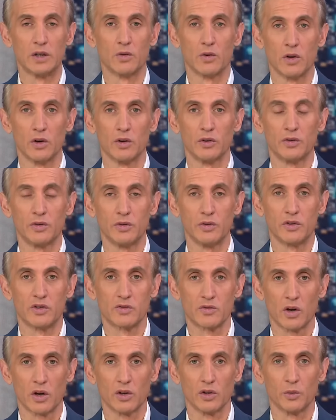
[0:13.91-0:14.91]
year old who
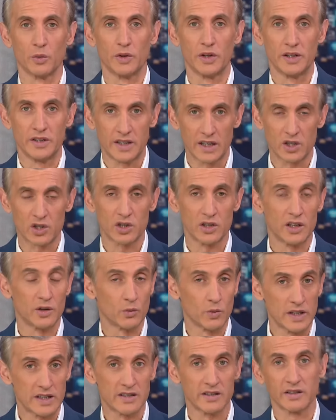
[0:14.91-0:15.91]
struggled with addiction
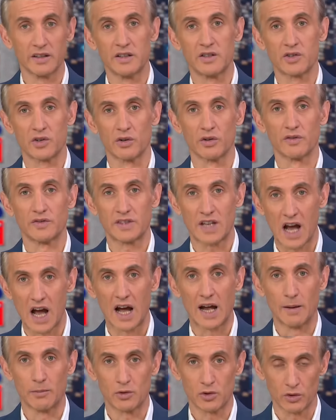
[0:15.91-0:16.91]
and recently served
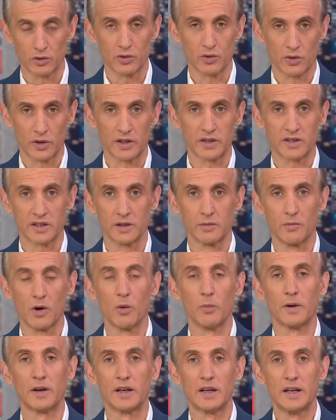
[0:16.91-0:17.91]
time. She'll join us in a
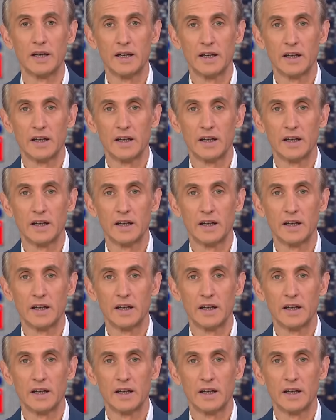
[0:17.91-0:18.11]
moment.